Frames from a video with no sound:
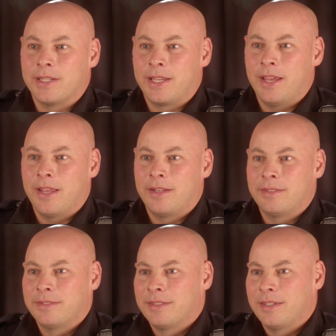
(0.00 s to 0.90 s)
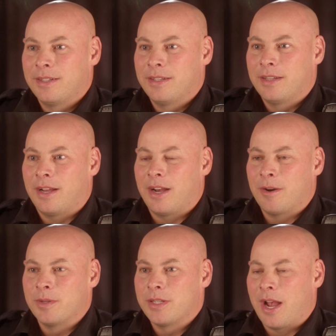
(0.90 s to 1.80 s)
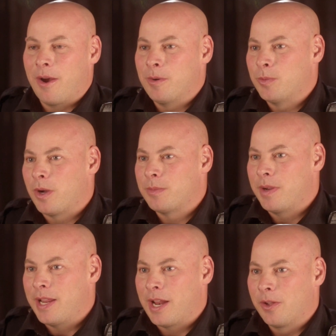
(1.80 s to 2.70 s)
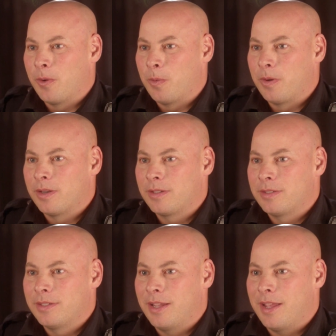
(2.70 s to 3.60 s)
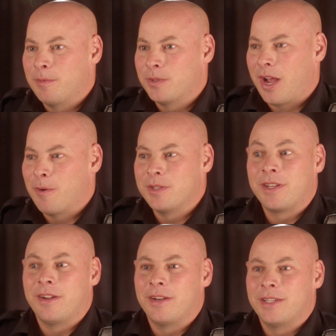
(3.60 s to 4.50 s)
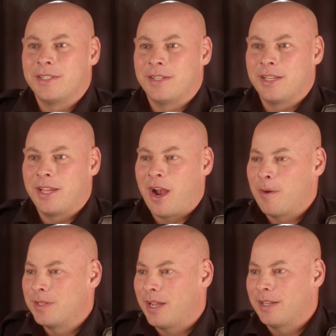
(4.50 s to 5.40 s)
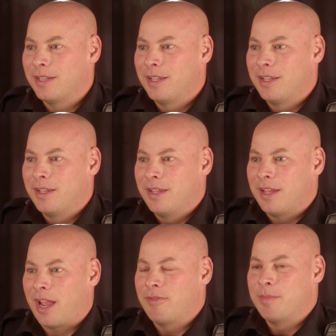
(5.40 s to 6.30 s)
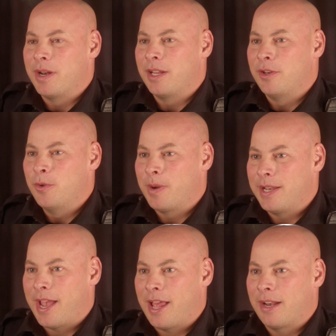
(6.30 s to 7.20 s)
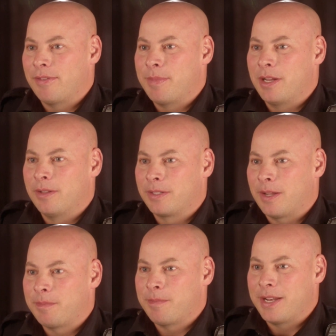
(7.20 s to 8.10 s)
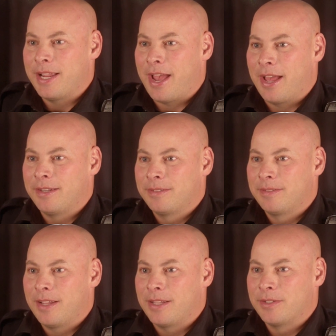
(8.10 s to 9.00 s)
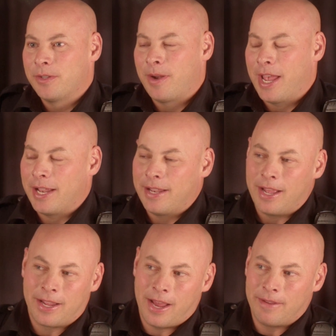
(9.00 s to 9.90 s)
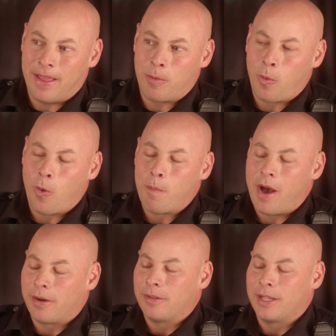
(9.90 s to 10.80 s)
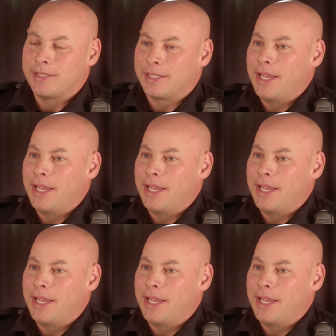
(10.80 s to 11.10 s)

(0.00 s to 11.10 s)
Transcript: as a kid. I always watched my dad go to work and was always curious, and he always had, everybody knew my dad, everybody looked up to my dad, and so I had that kind of that role model as a